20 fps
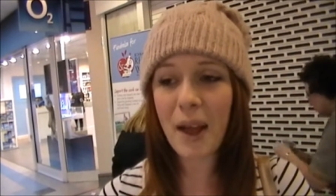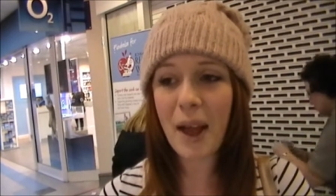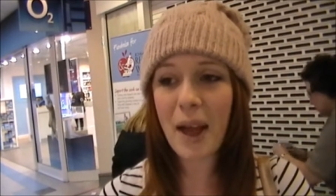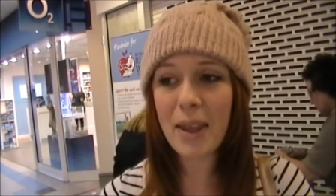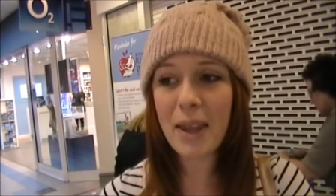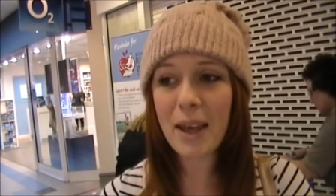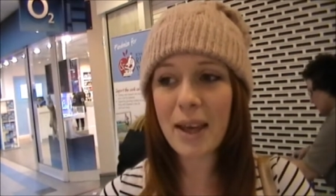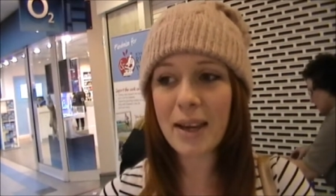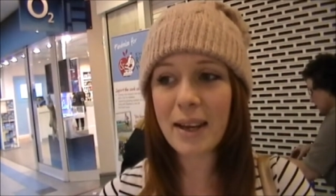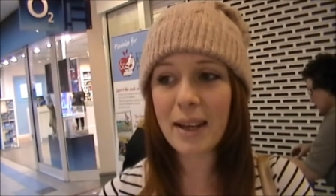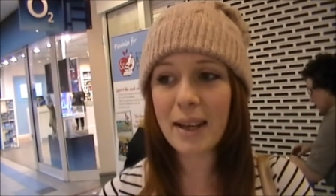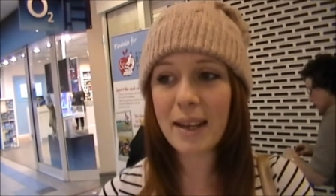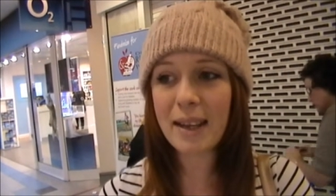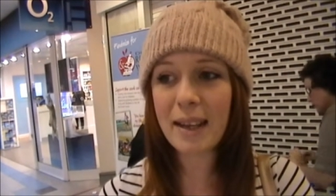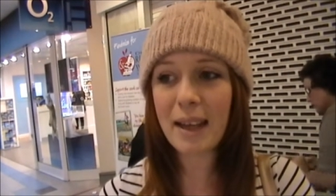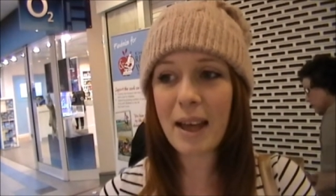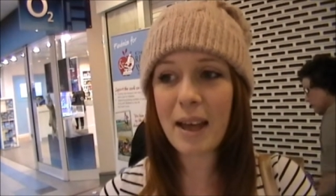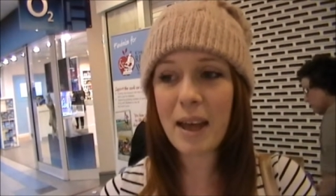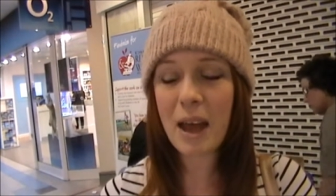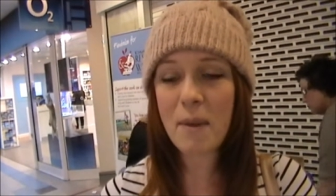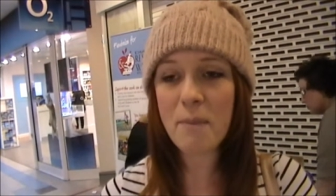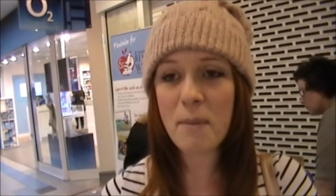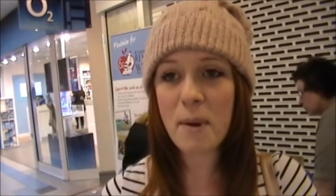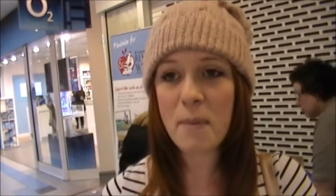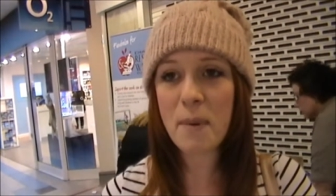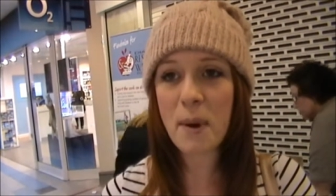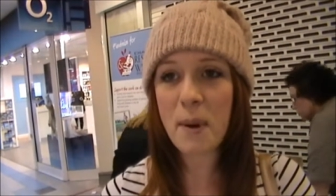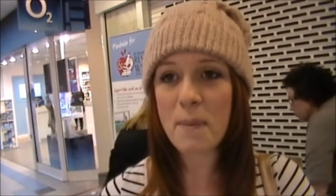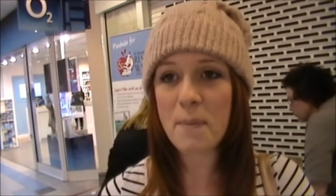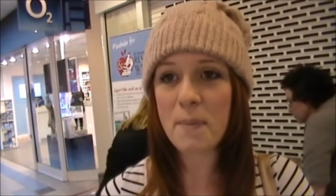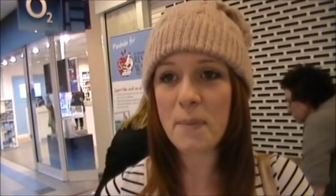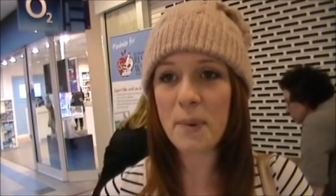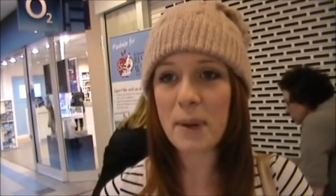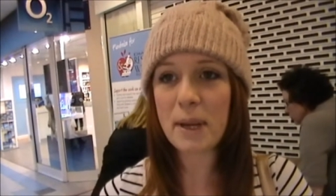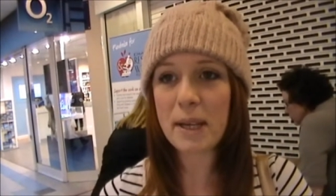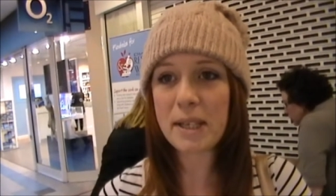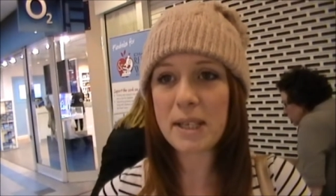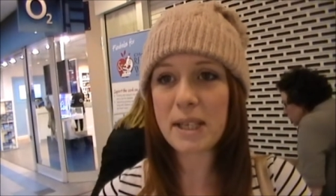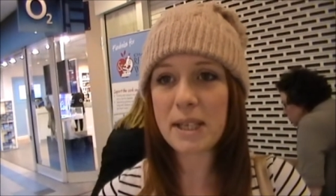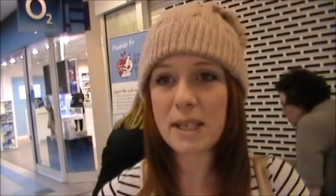and then getting my pump,
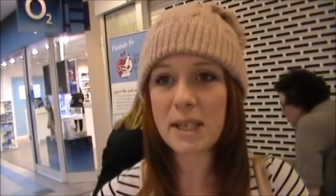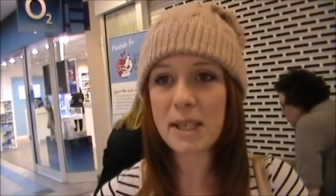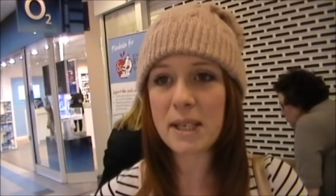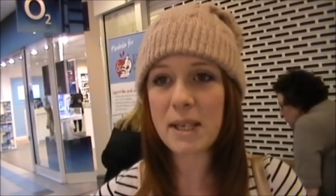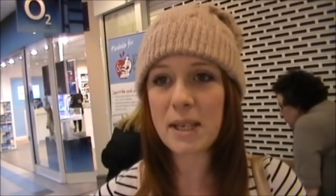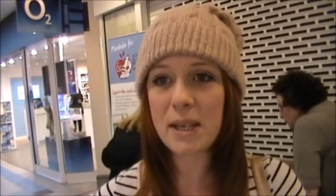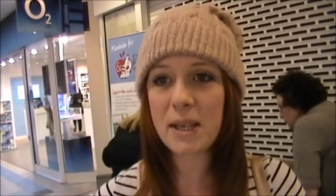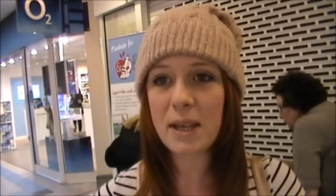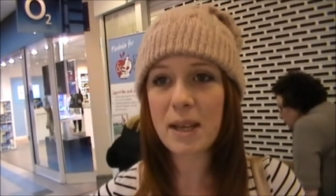it just